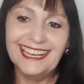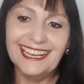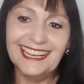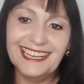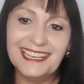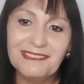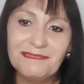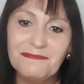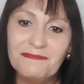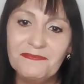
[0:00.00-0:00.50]

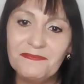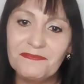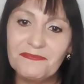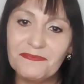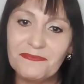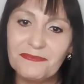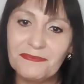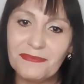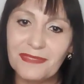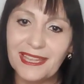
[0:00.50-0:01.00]

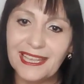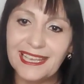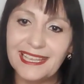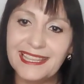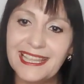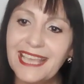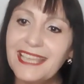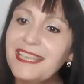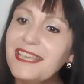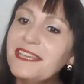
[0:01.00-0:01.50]

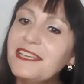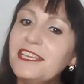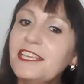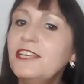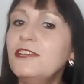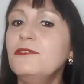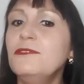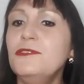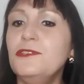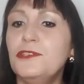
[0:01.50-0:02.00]
They
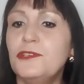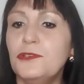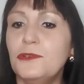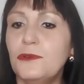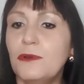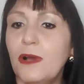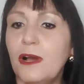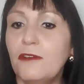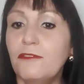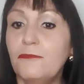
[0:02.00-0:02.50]
accuse
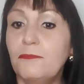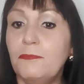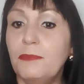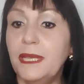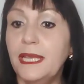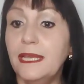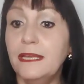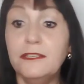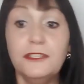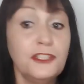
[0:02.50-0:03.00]
you of
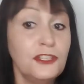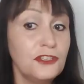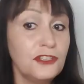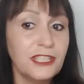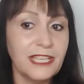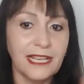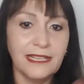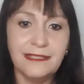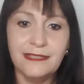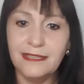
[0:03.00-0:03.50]
being too
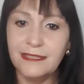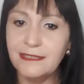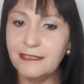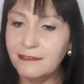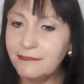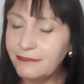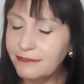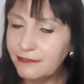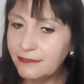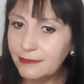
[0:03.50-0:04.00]

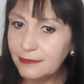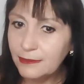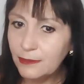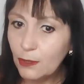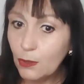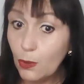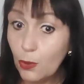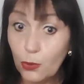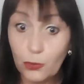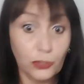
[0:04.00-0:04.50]
sensitive
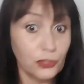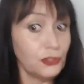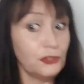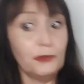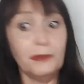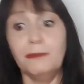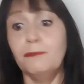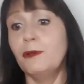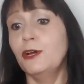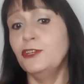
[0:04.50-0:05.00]
or
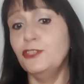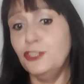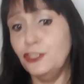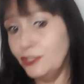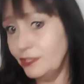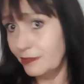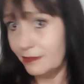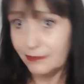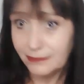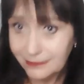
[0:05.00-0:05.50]
too
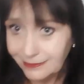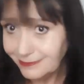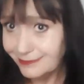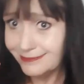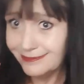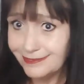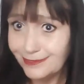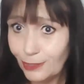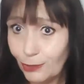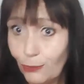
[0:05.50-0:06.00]
emotional
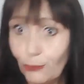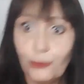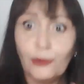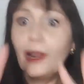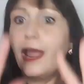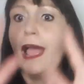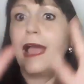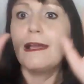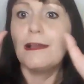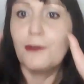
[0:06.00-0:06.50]

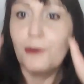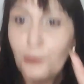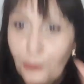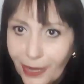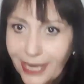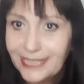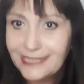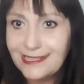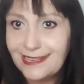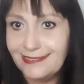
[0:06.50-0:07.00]
or
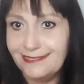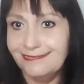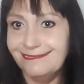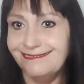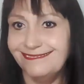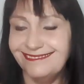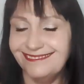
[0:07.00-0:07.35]
crazy.